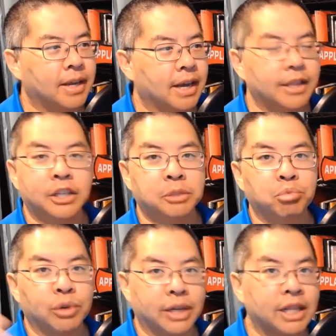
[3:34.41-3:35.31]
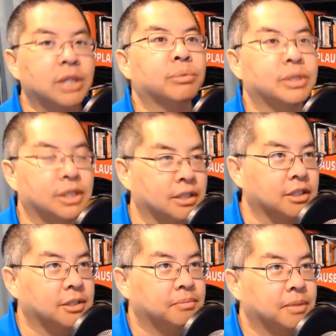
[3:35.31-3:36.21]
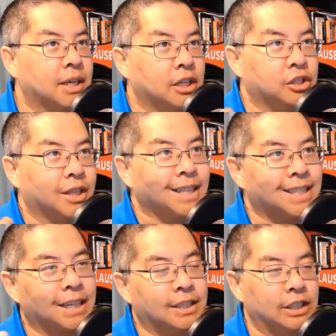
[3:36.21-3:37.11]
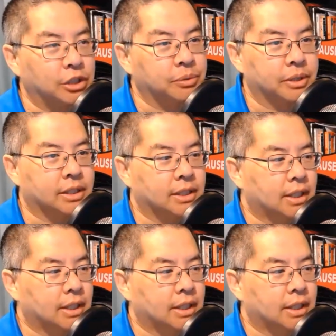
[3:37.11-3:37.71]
and then just bring in the results. So that's how you do it.